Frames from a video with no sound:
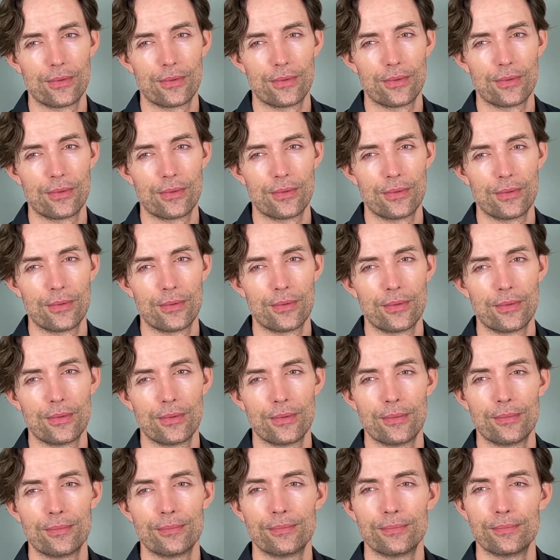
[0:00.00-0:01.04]

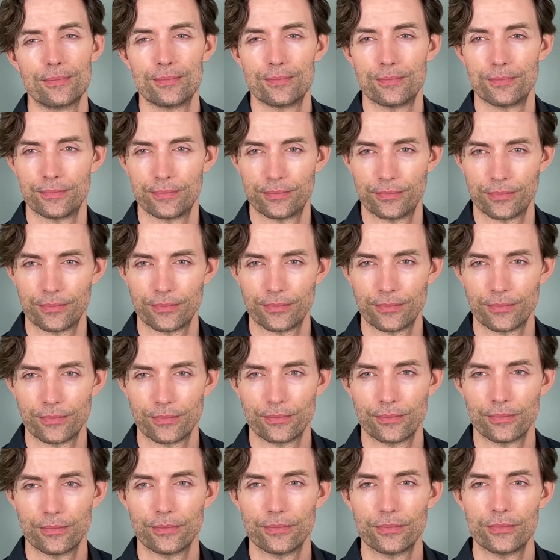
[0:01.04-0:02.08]

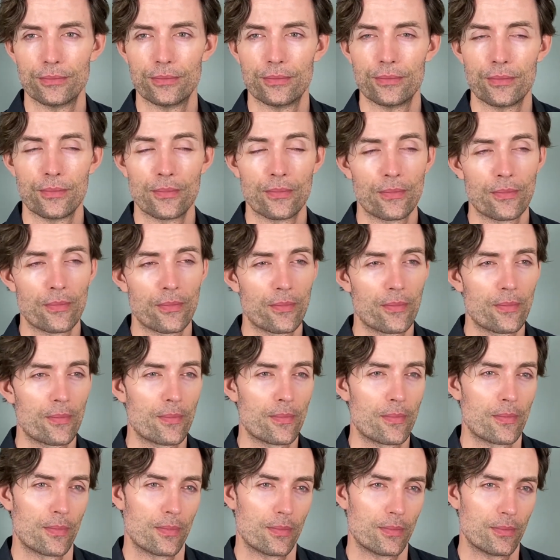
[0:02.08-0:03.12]

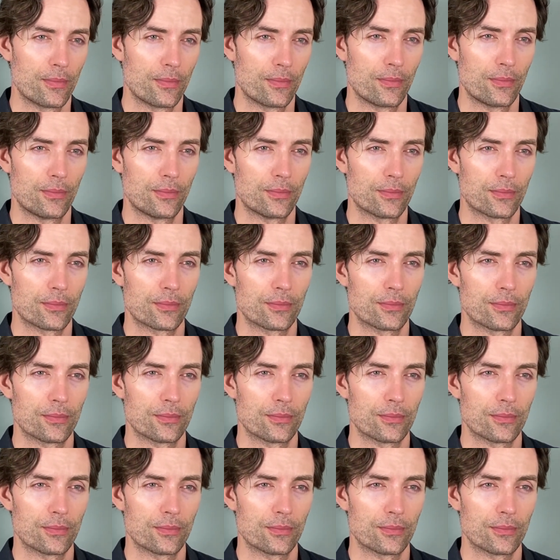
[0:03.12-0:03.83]
Nobody speaks.